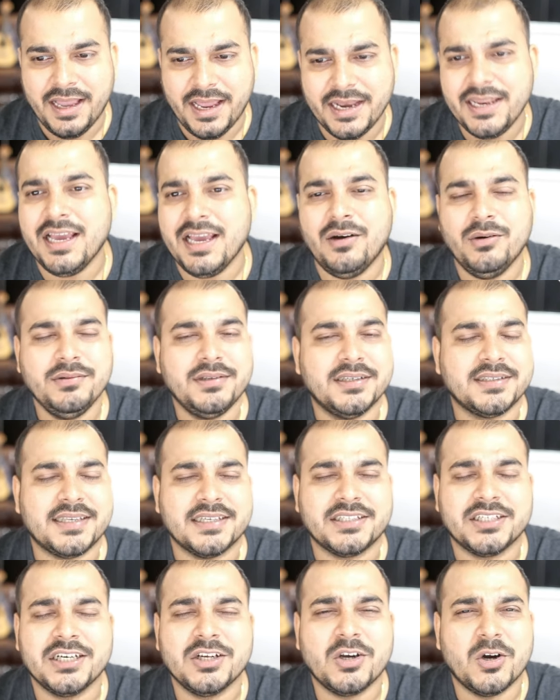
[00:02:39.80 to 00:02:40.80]
Anyhow, the
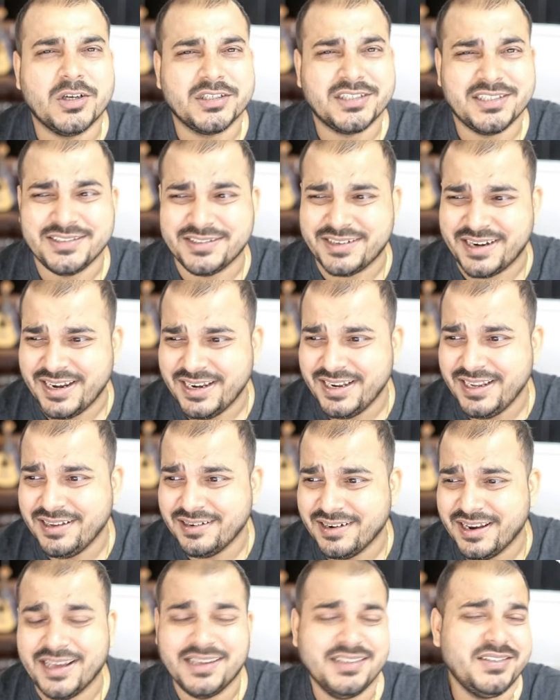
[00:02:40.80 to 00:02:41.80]
session cost is
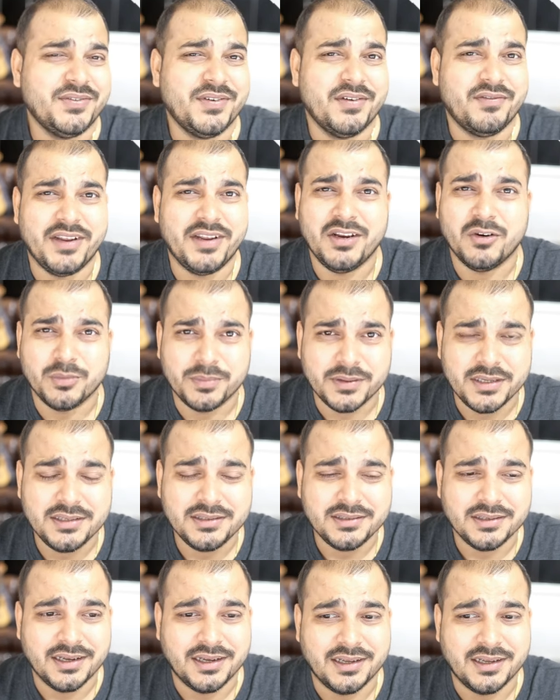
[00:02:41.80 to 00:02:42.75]
really less, 50 rupees.